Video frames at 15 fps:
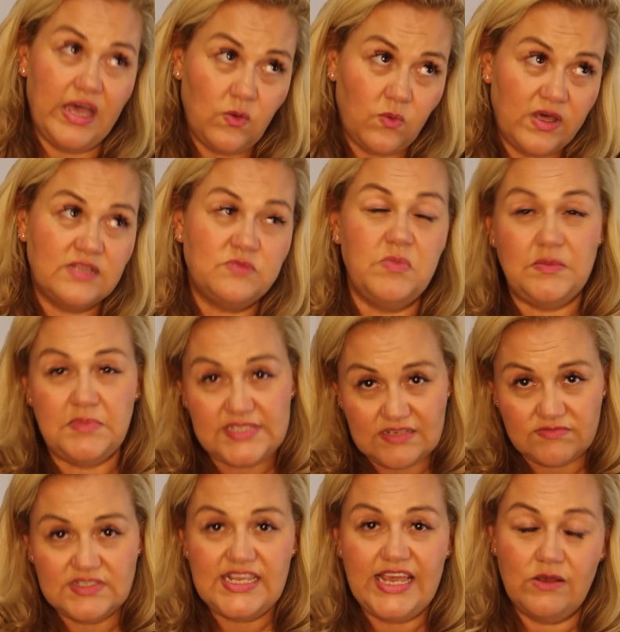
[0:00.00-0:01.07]
I worked maybe
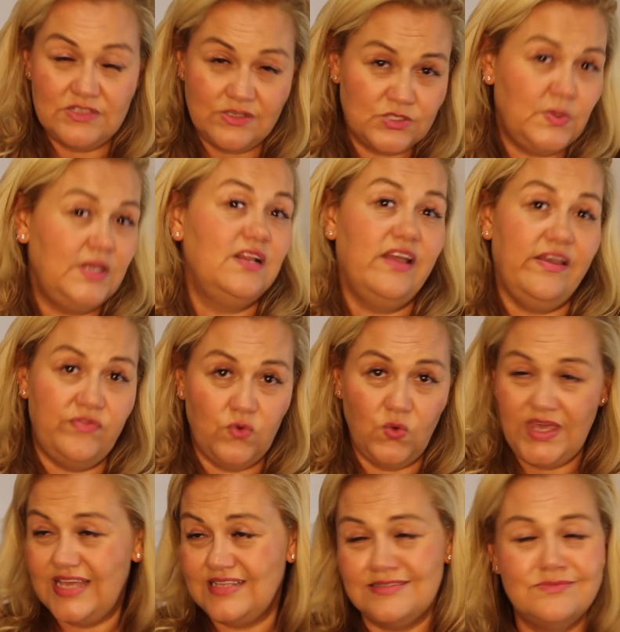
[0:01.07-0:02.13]
70 hours last week and I have
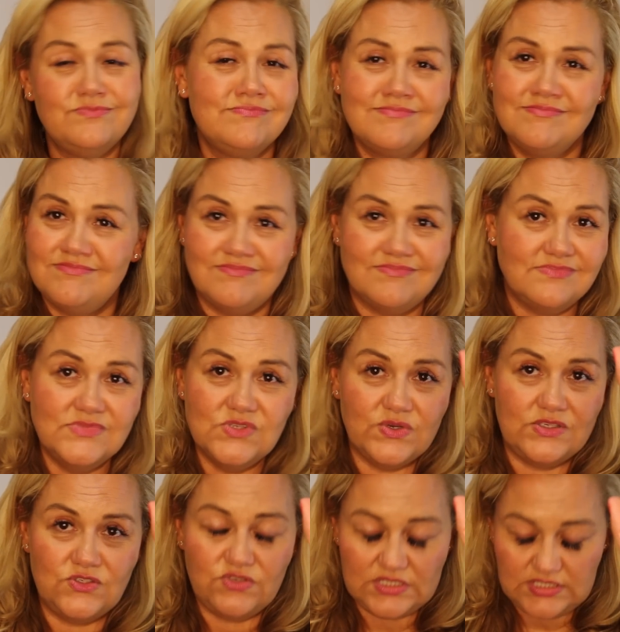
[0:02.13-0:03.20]
4 kids.
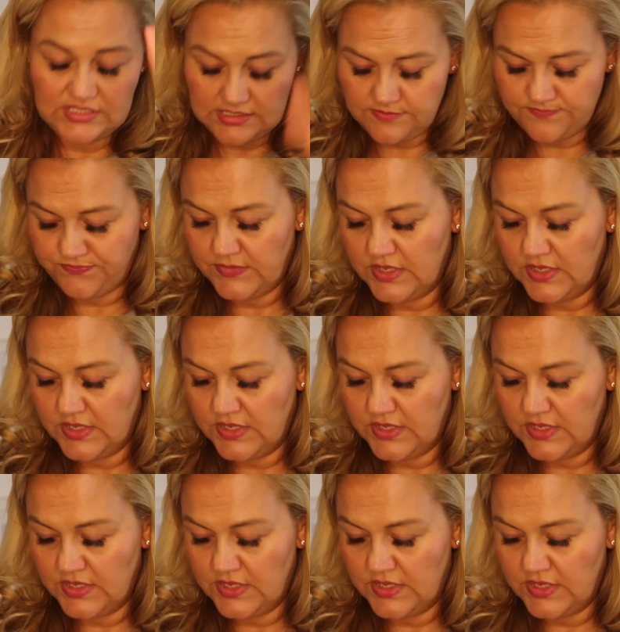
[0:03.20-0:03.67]
Not interested.